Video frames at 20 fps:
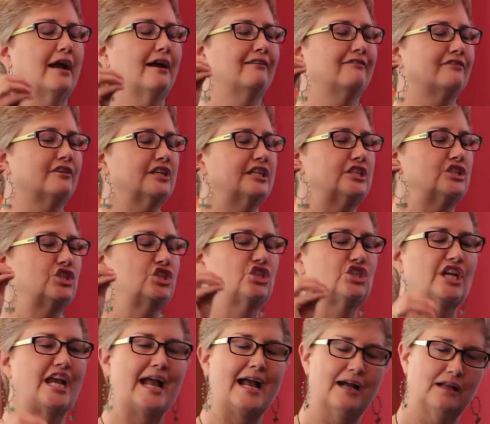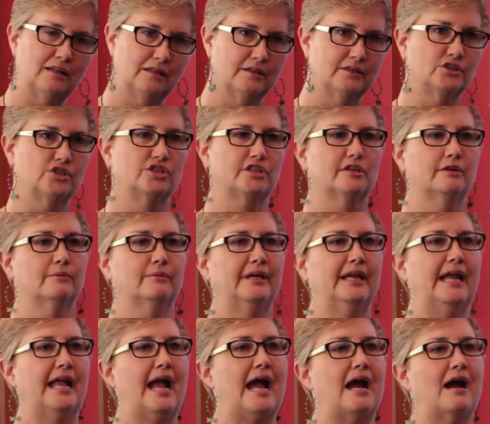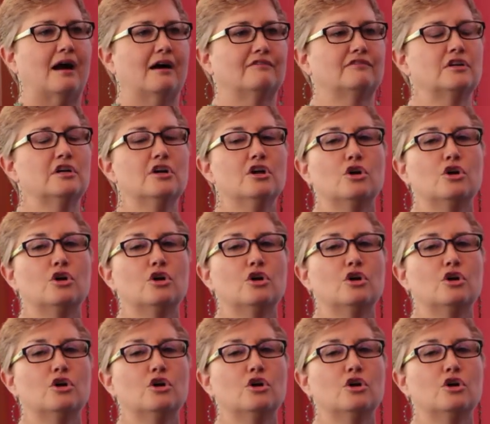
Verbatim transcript: every challenge that we have,